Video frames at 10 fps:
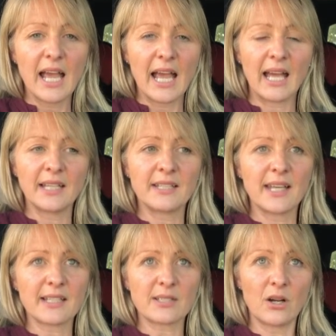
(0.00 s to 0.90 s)
And
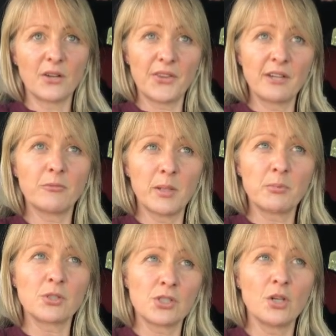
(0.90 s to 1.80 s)
that's a hard thing for
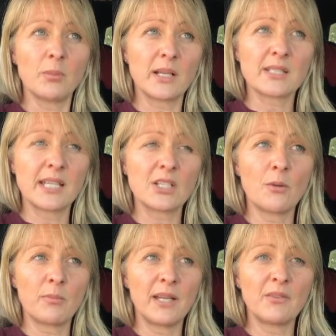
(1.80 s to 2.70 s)
people to do because they
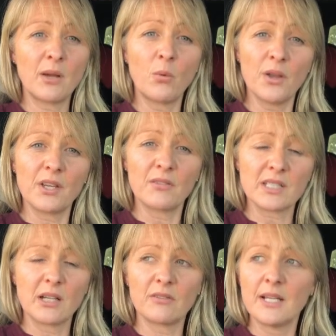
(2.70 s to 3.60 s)
don't believe they're worthy of
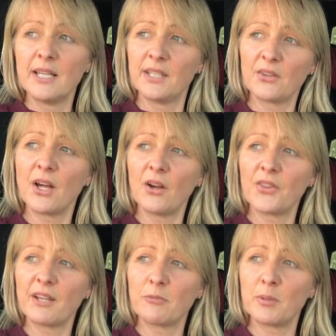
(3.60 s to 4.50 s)
his love. The other hard
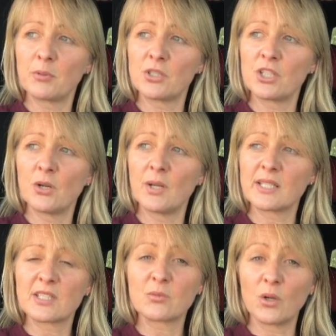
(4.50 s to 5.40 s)
thing for people to do
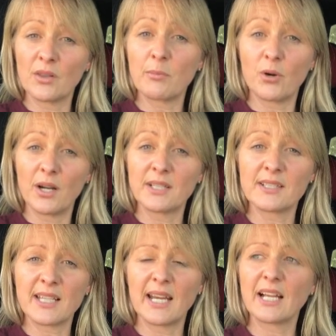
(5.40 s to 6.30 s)
is swallow their pride and
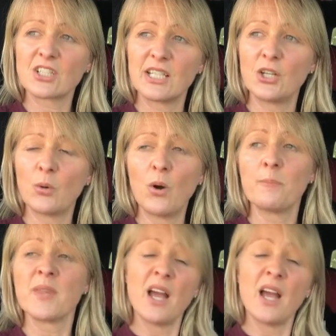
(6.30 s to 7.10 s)
say, actually, you know what?